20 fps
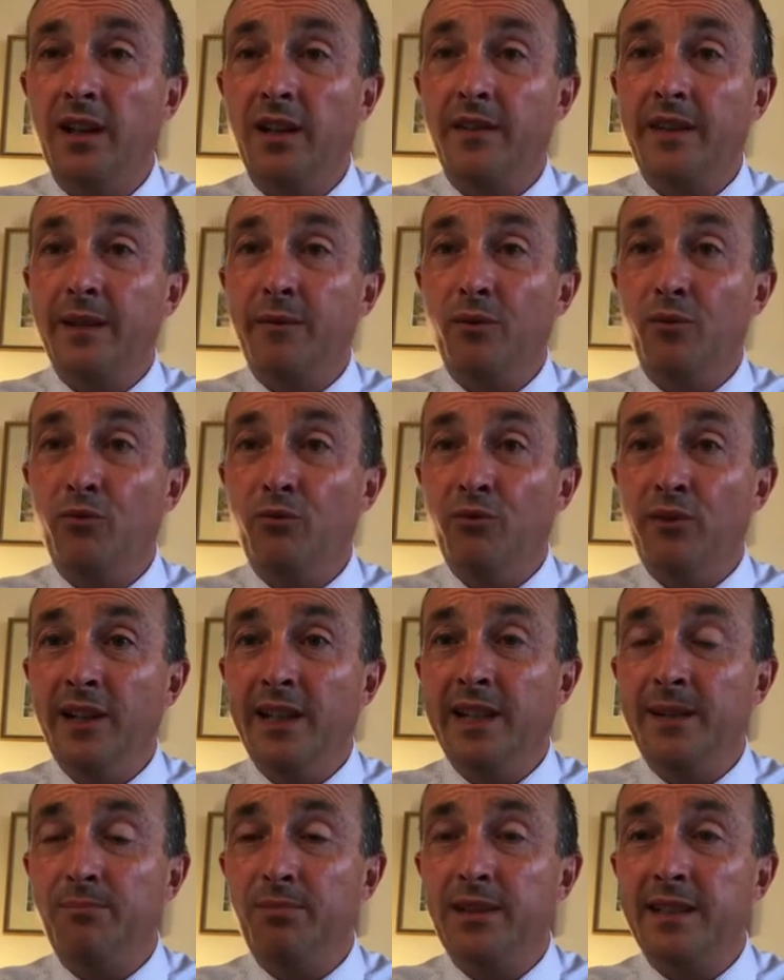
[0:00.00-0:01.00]
They were
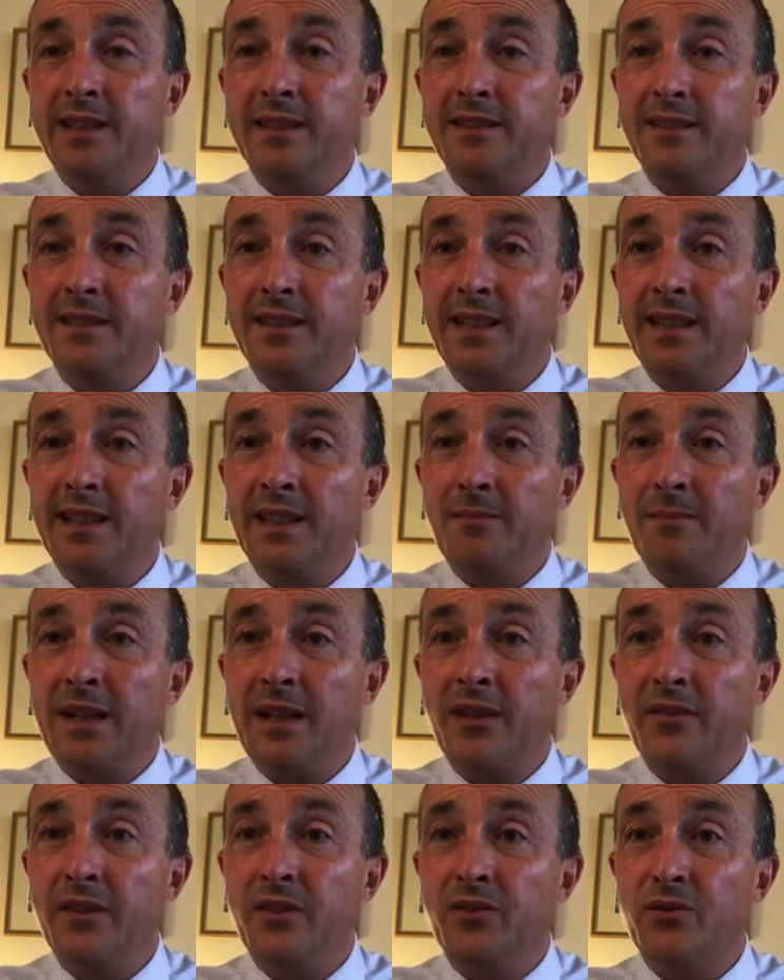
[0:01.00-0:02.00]
really pleased to see the
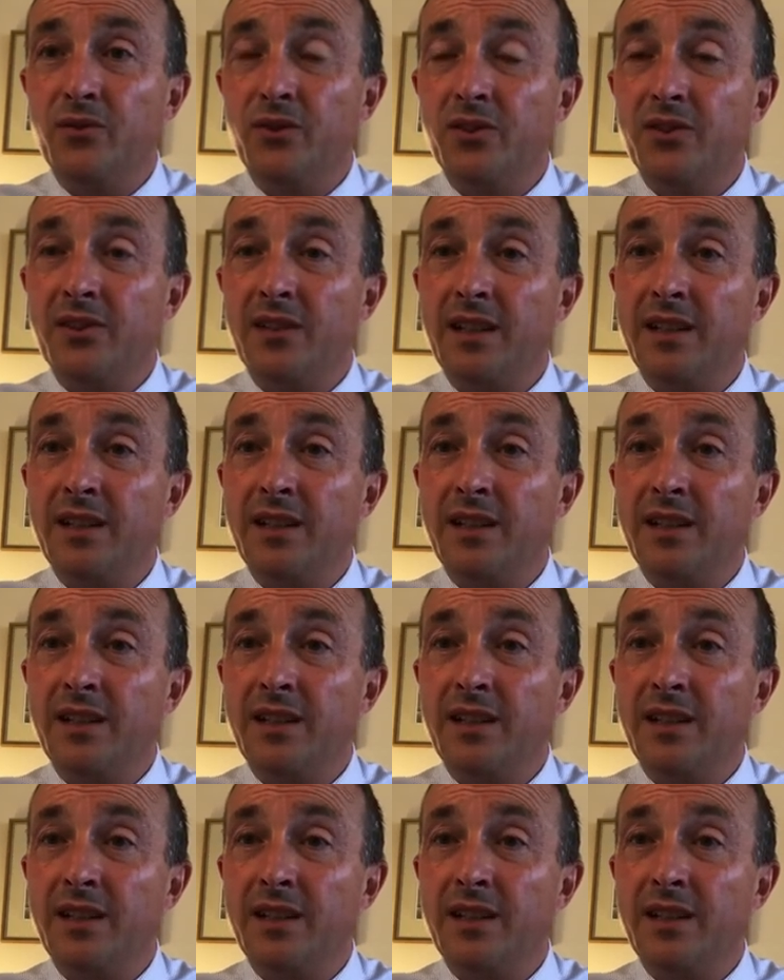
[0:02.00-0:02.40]
amount of interest